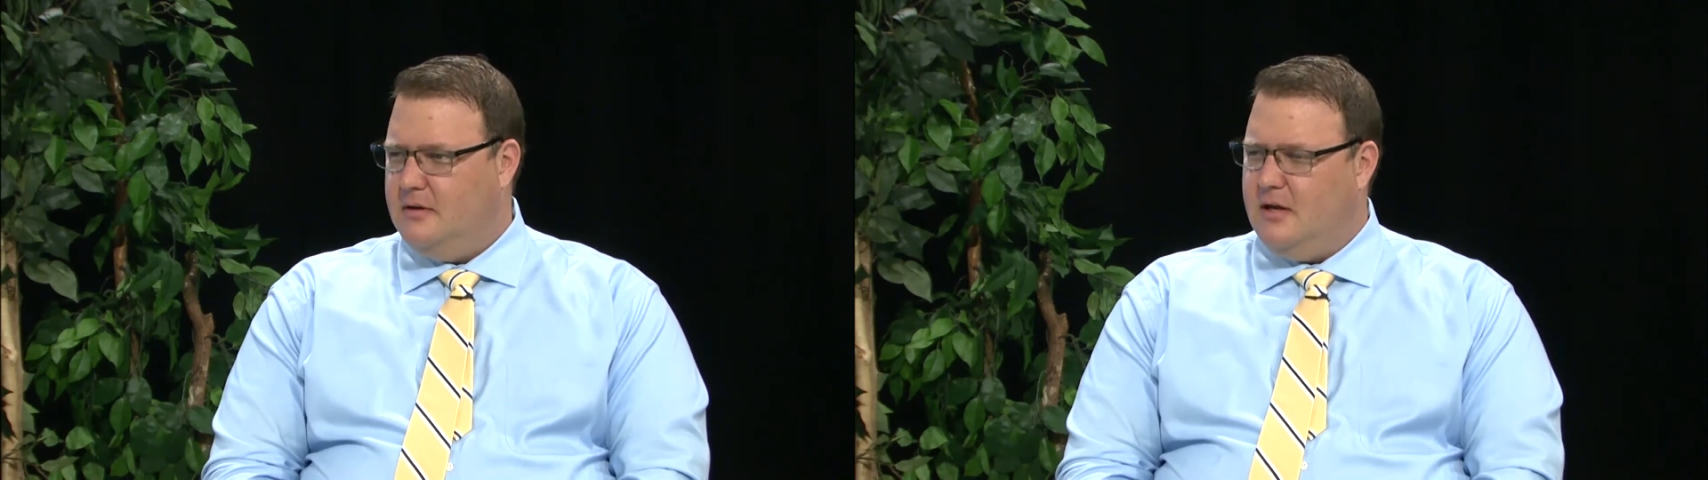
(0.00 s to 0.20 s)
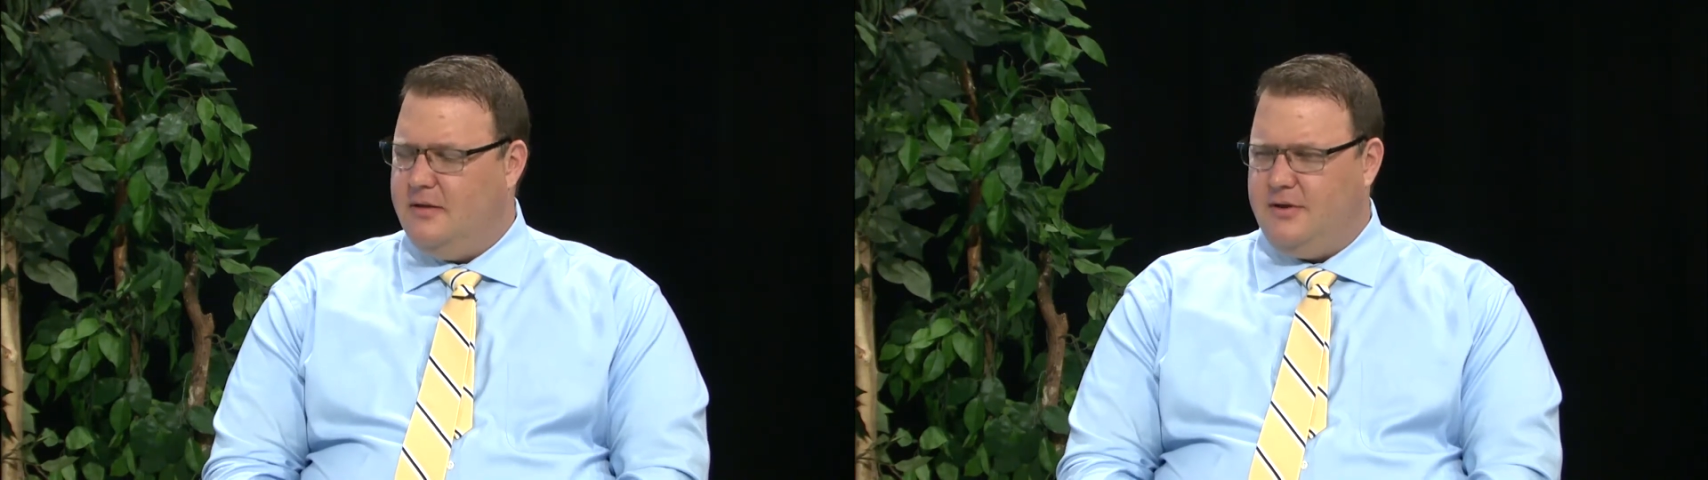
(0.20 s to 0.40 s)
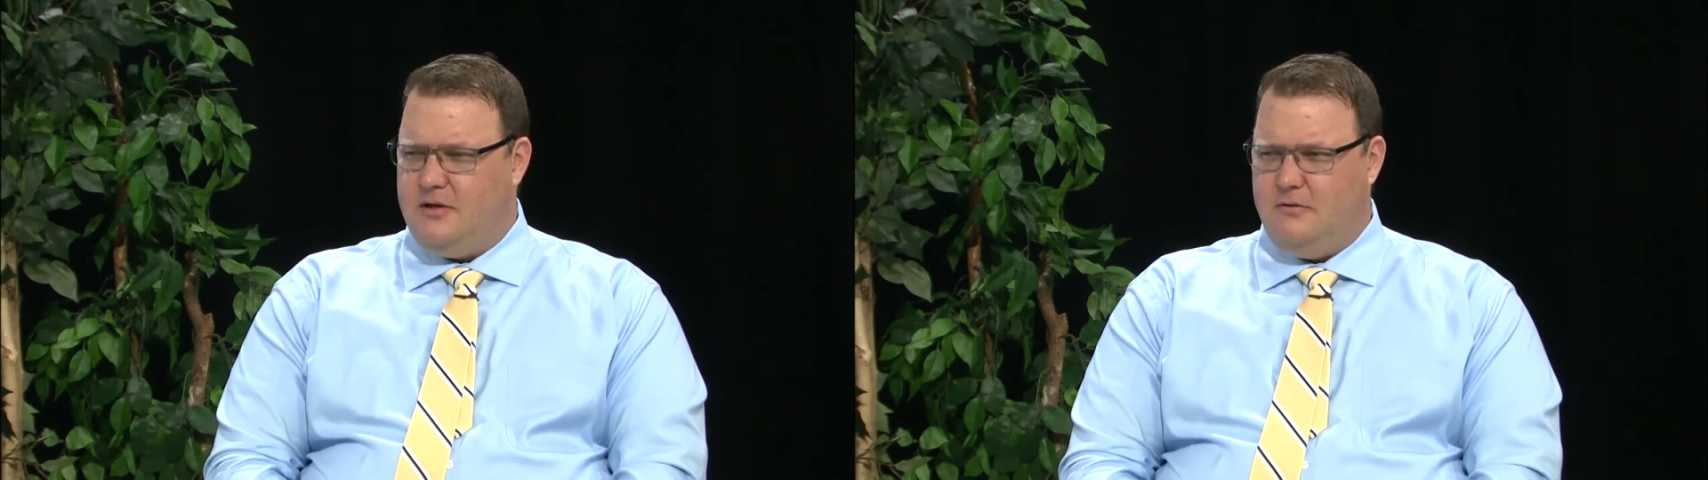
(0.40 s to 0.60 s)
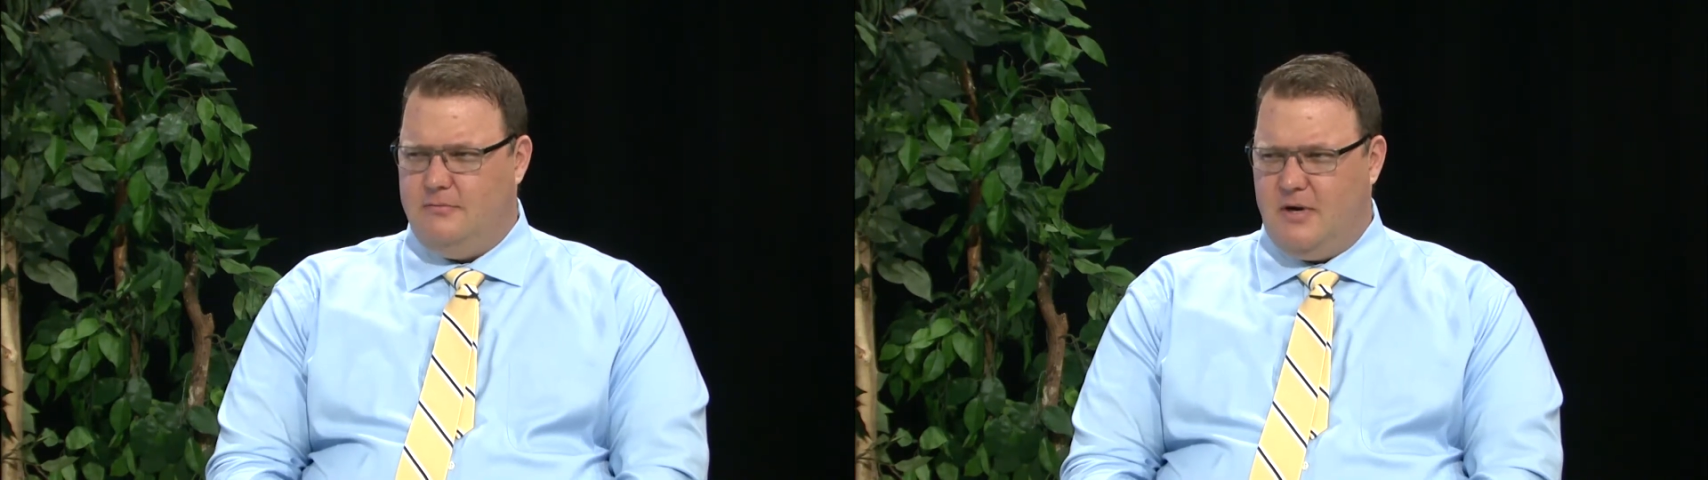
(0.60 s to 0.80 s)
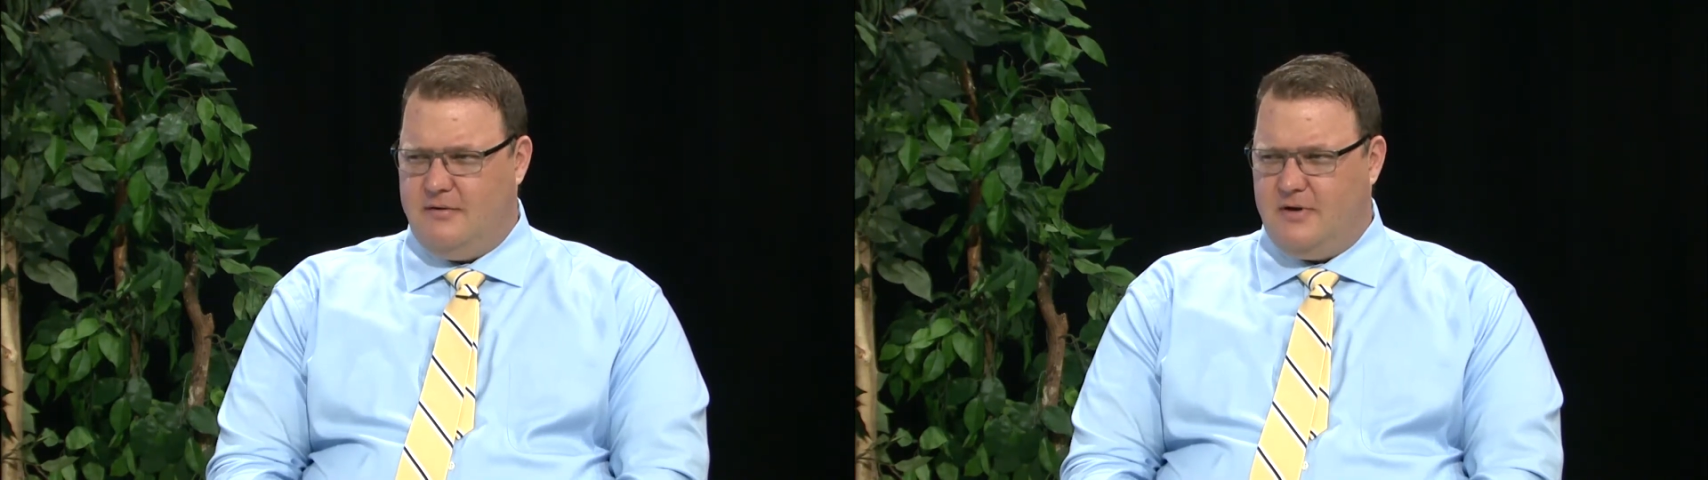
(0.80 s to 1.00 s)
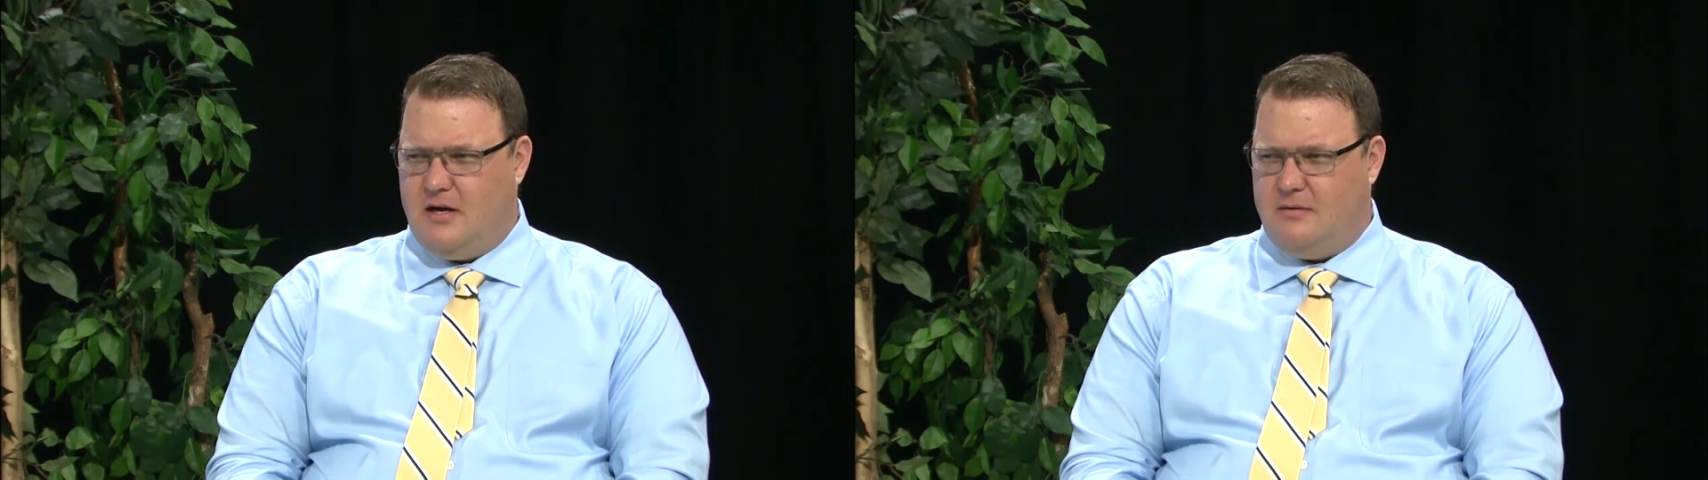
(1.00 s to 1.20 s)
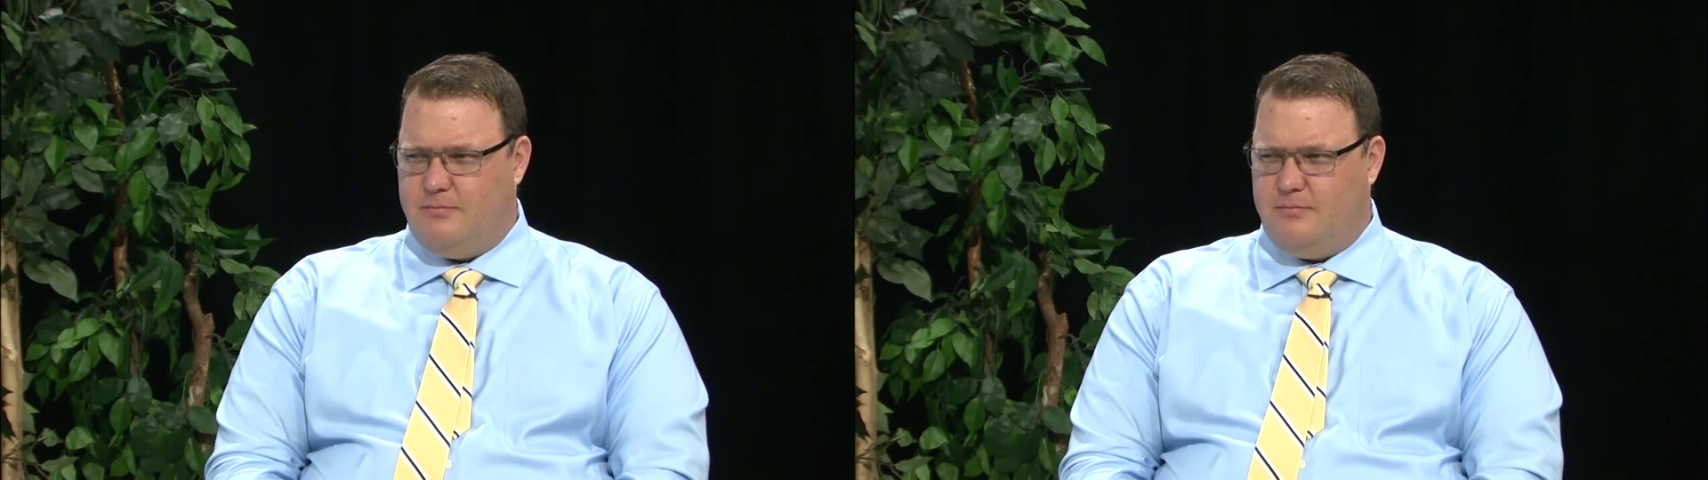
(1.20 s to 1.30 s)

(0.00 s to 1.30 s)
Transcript: I think you might have got a